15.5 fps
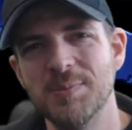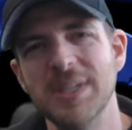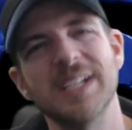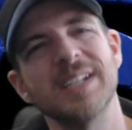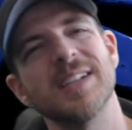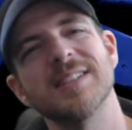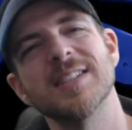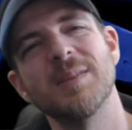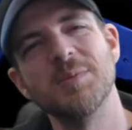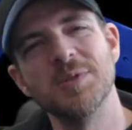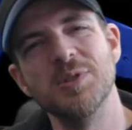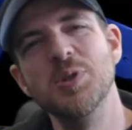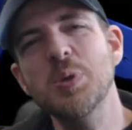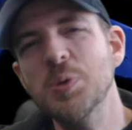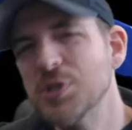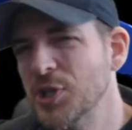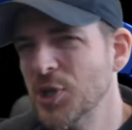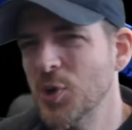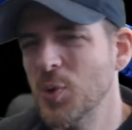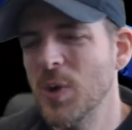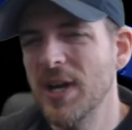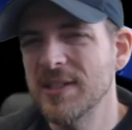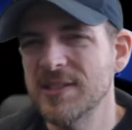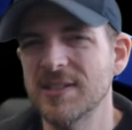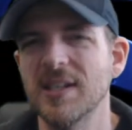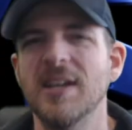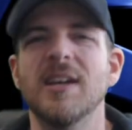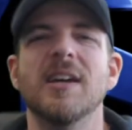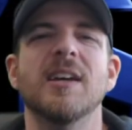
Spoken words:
Because I'm new to the Quest,